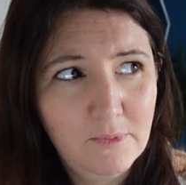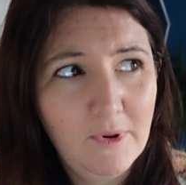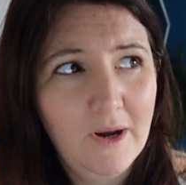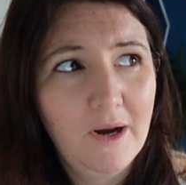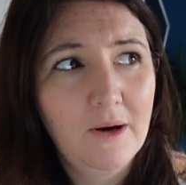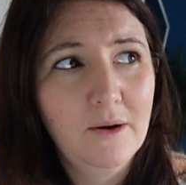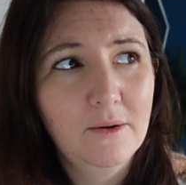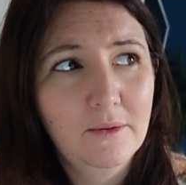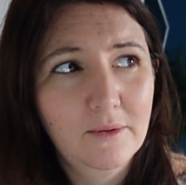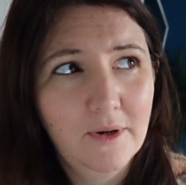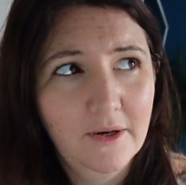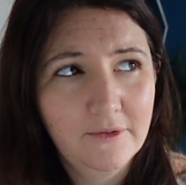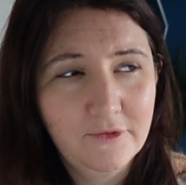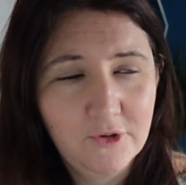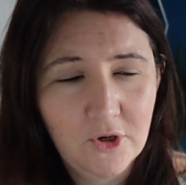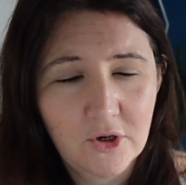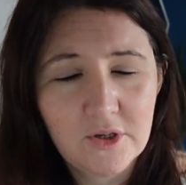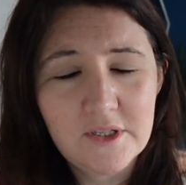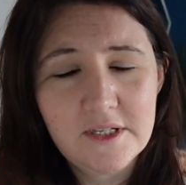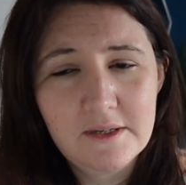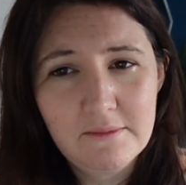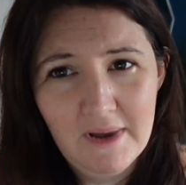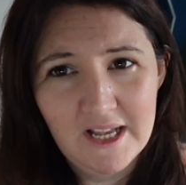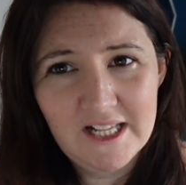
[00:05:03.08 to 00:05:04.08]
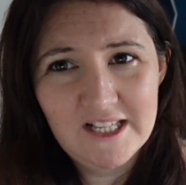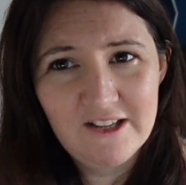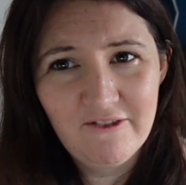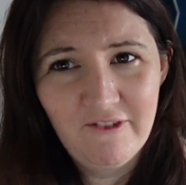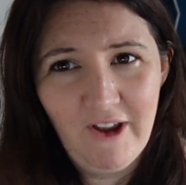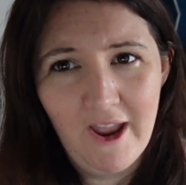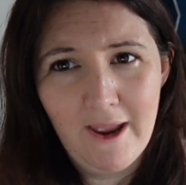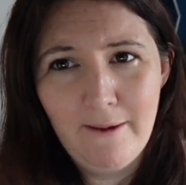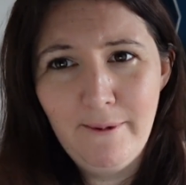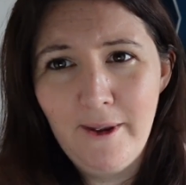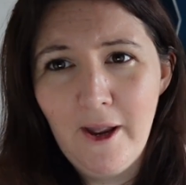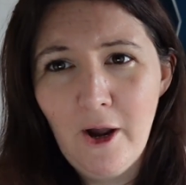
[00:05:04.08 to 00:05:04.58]
Well, I've got to massive
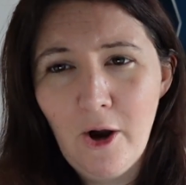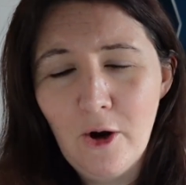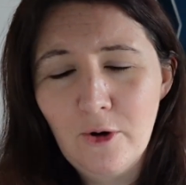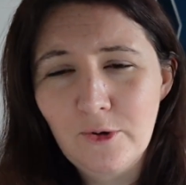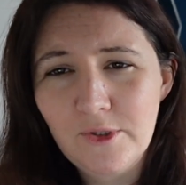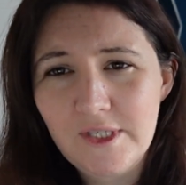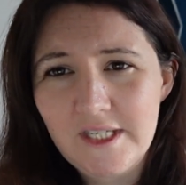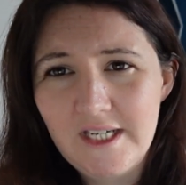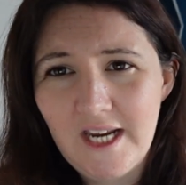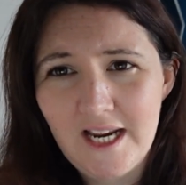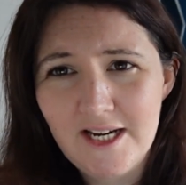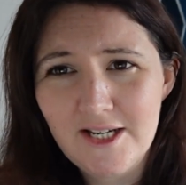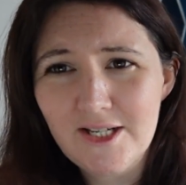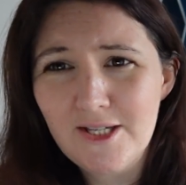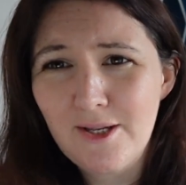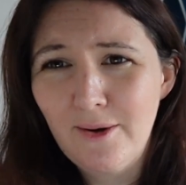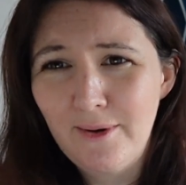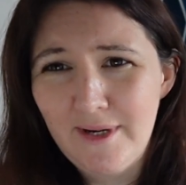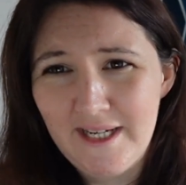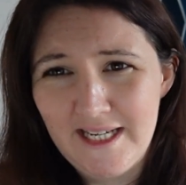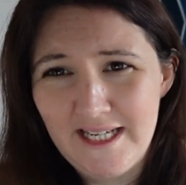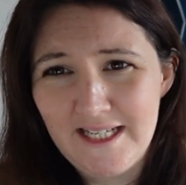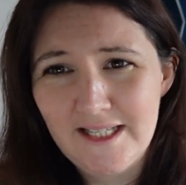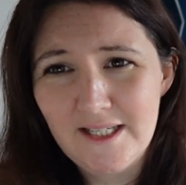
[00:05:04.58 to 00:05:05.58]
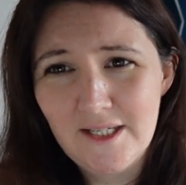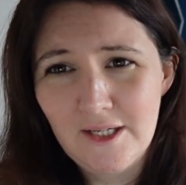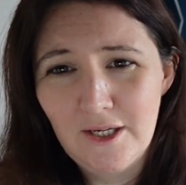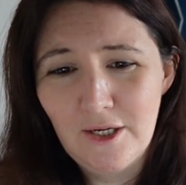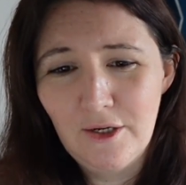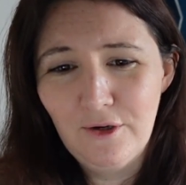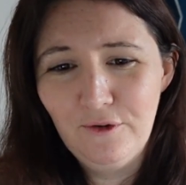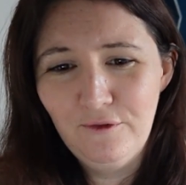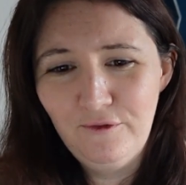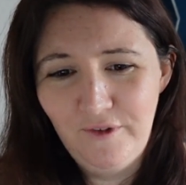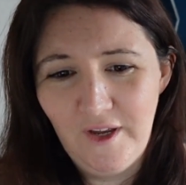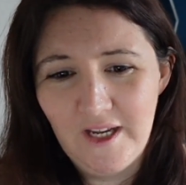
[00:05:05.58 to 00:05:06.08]
gapy hole stage, so I need
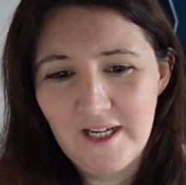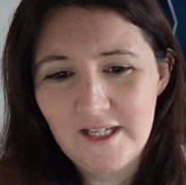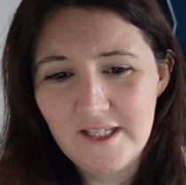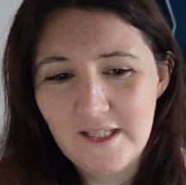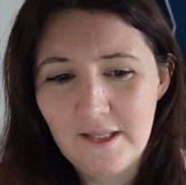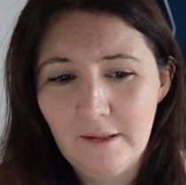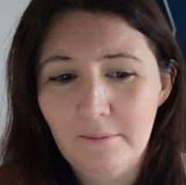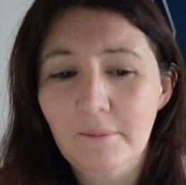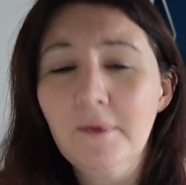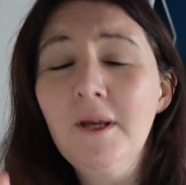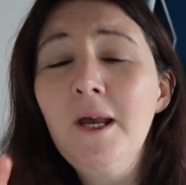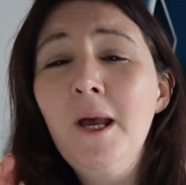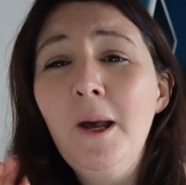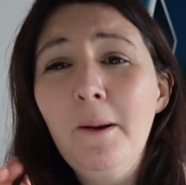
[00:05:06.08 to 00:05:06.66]
to fix them.